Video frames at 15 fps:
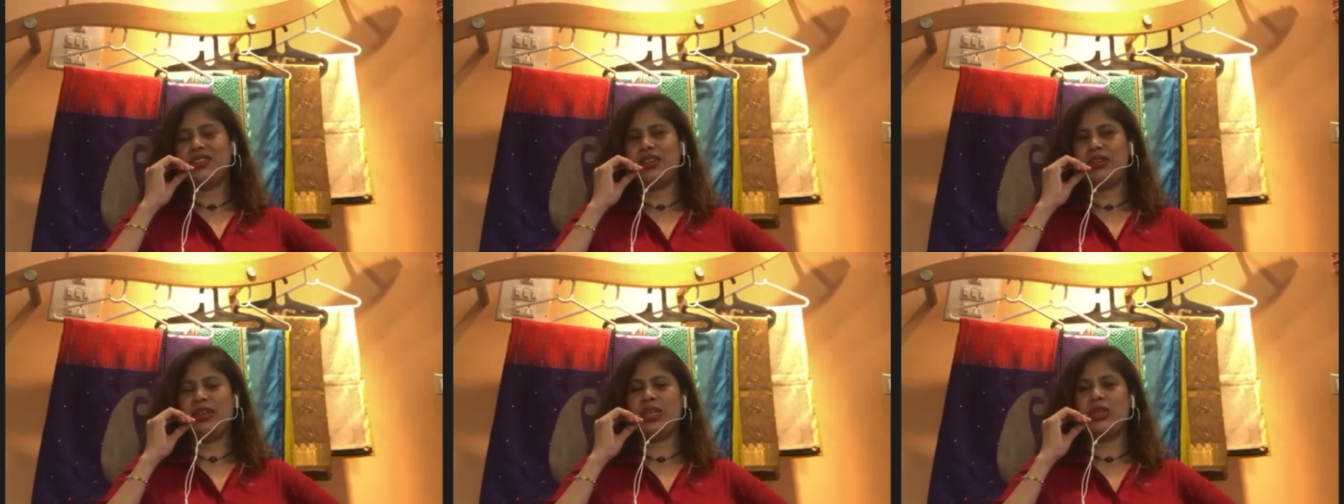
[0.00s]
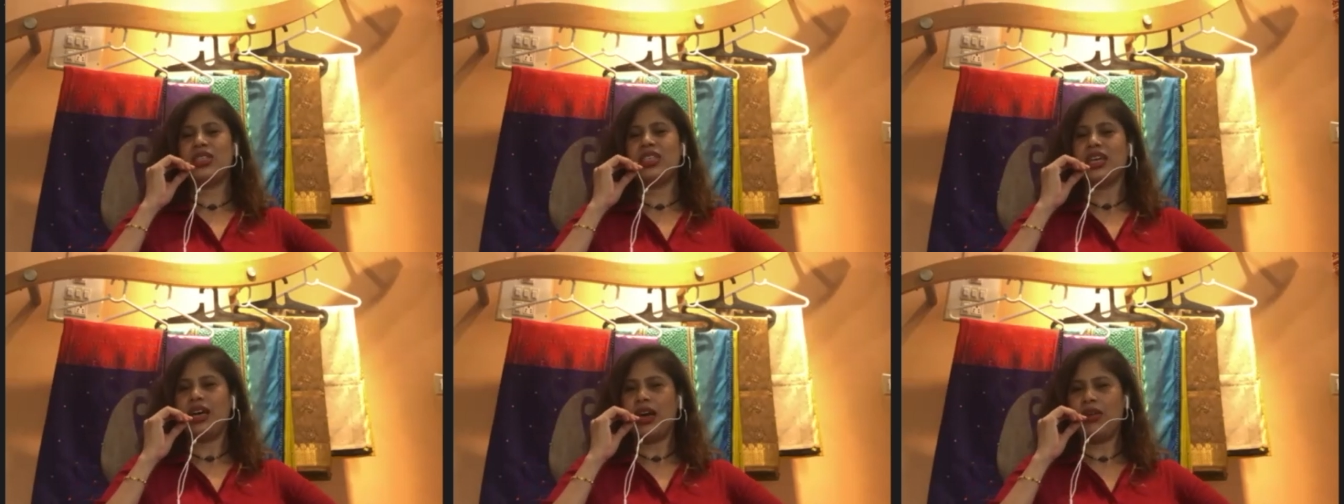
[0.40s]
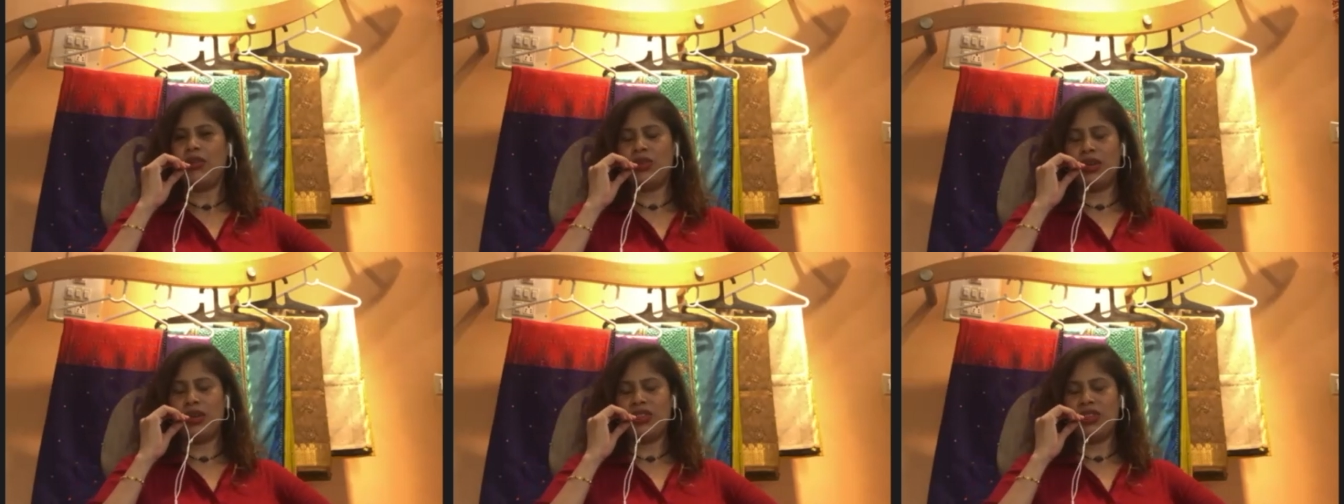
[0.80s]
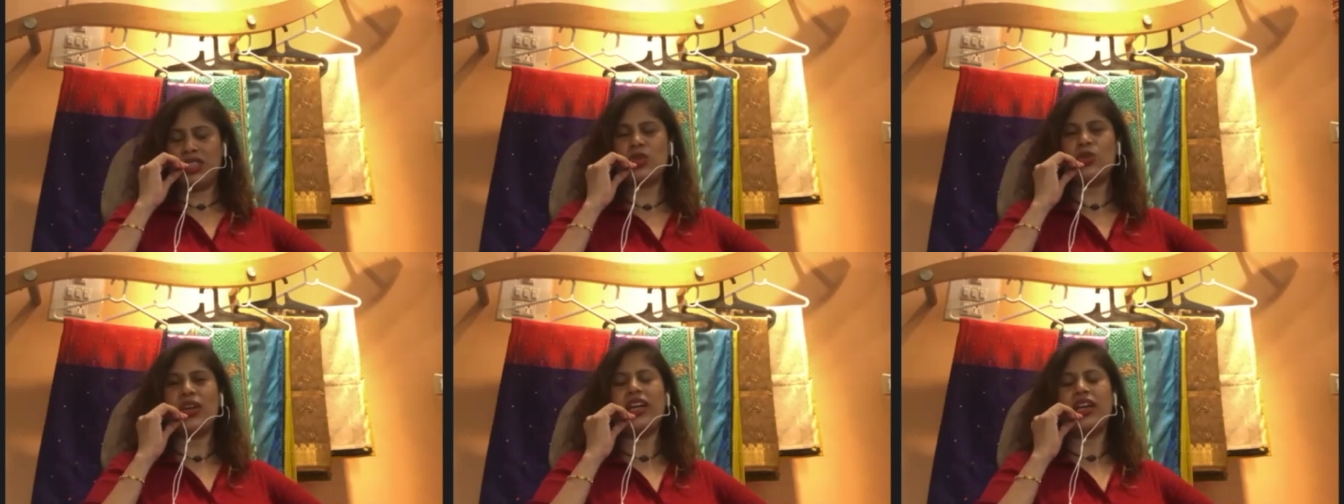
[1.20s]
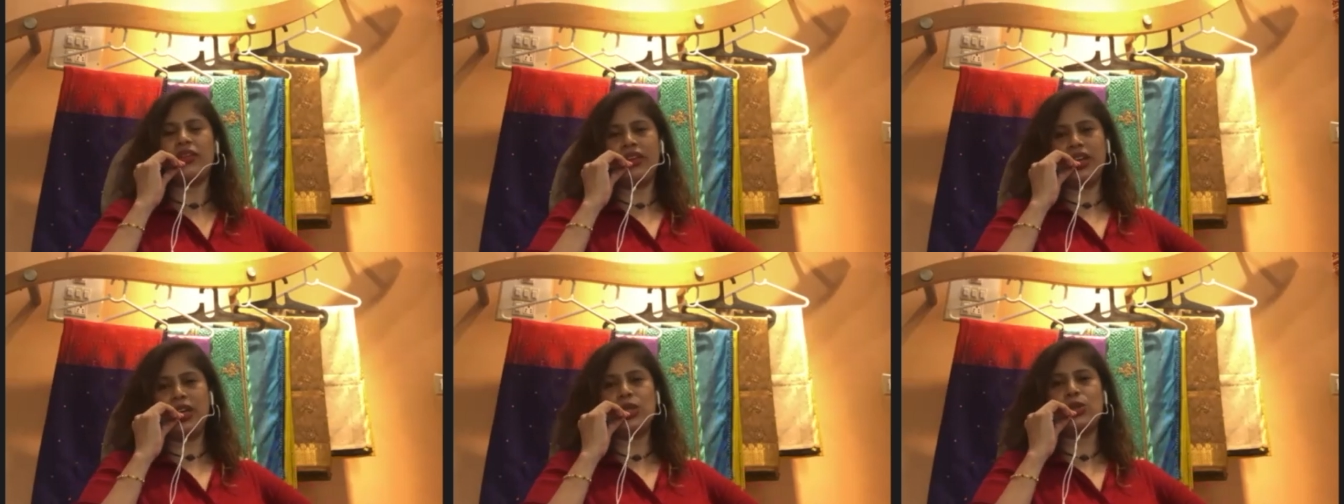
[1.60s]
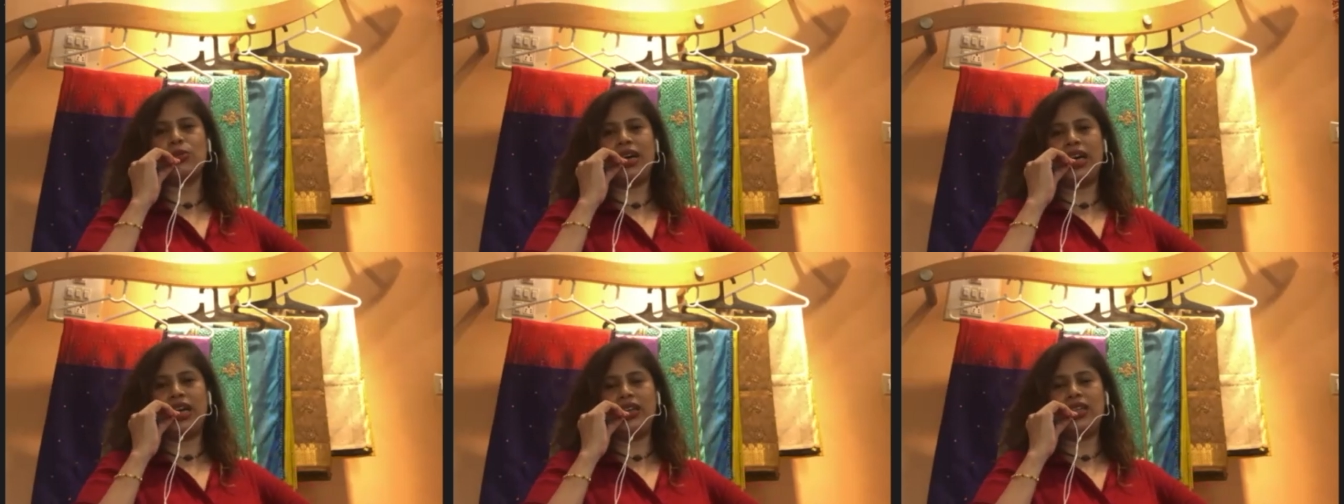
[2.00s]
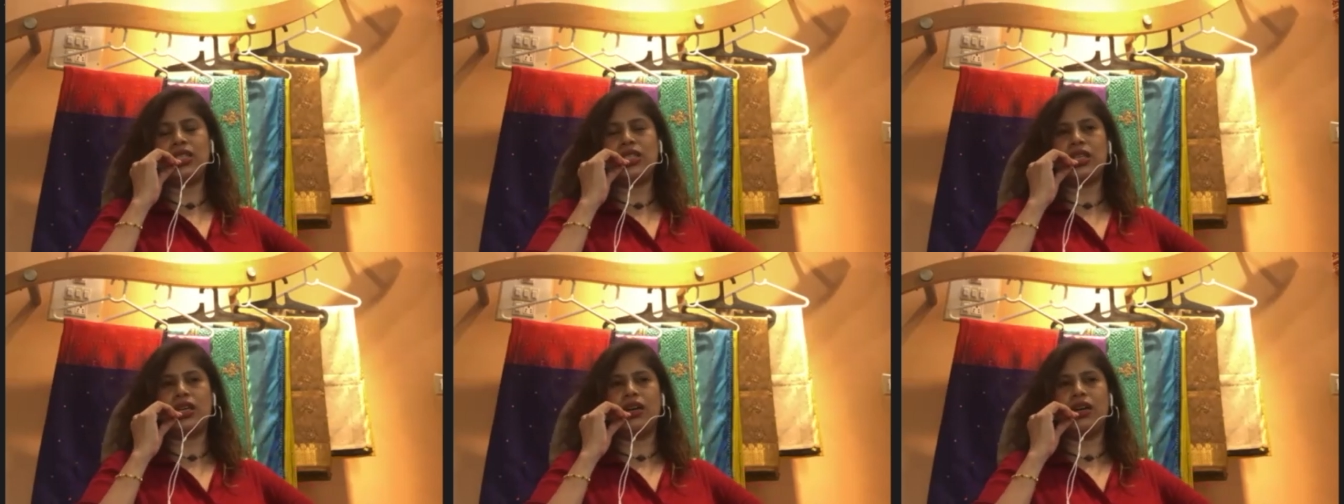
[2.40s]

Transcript: because it is very difficult to balance.